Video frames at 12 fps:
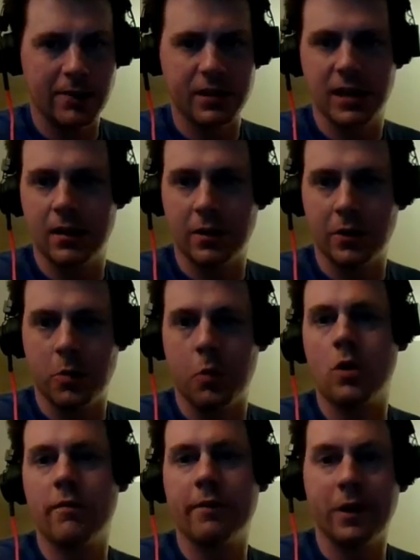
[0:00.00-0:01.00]
to get a little
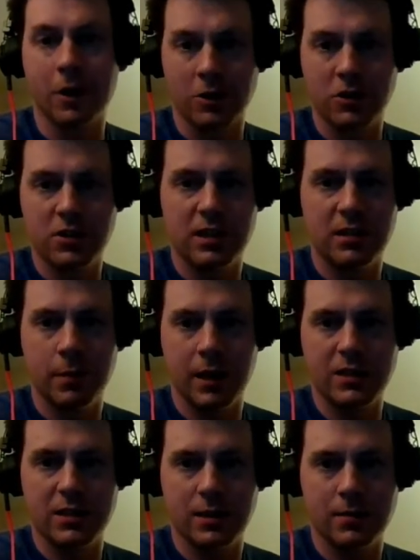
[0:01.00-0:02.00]
more of the art scene
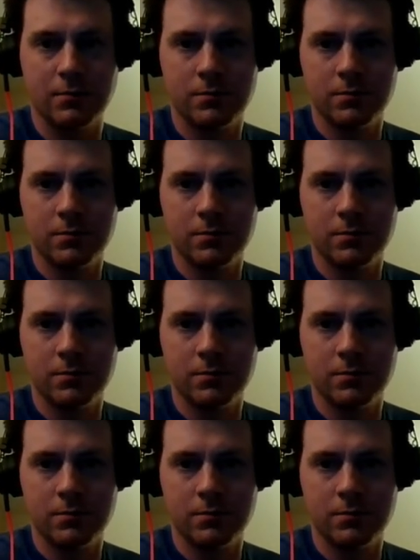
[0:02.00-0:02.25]
mixed in.